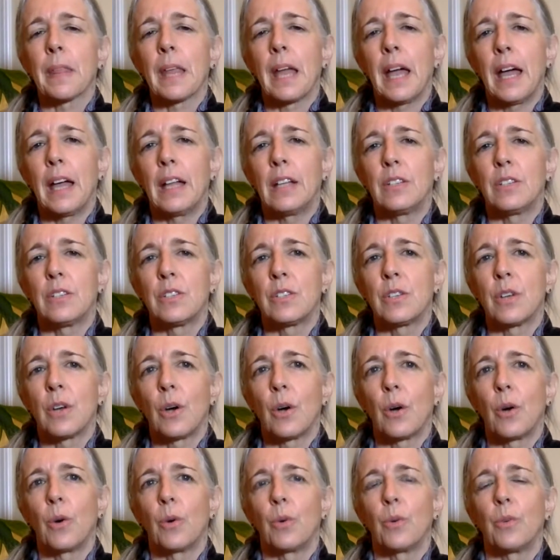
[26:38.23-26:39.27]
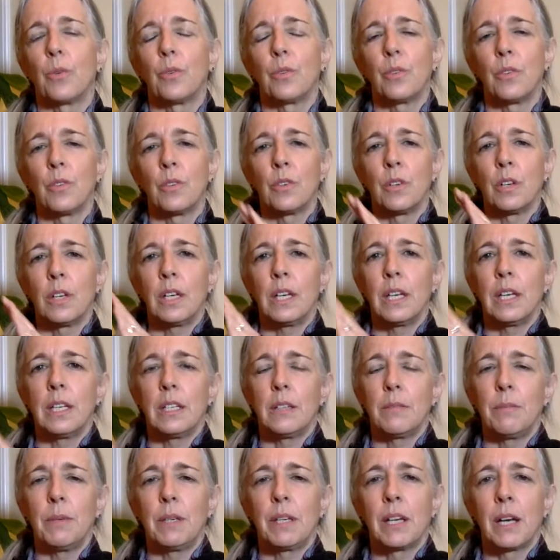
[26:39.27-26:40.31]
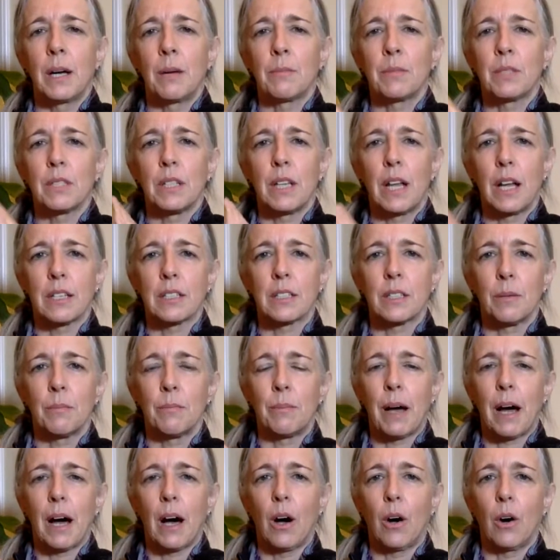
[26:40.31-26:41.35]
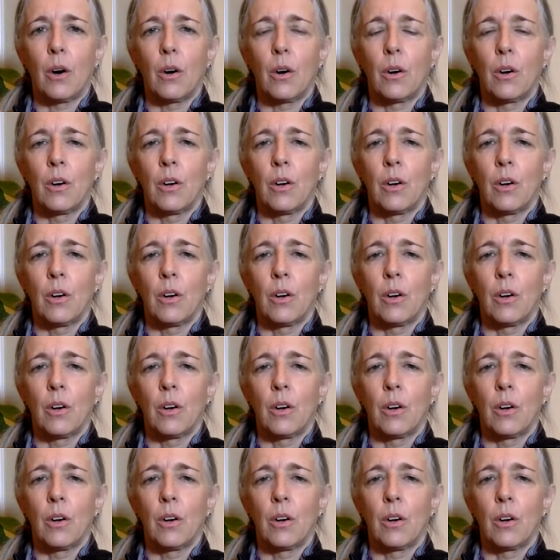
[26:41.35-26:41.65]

And so it becomes less about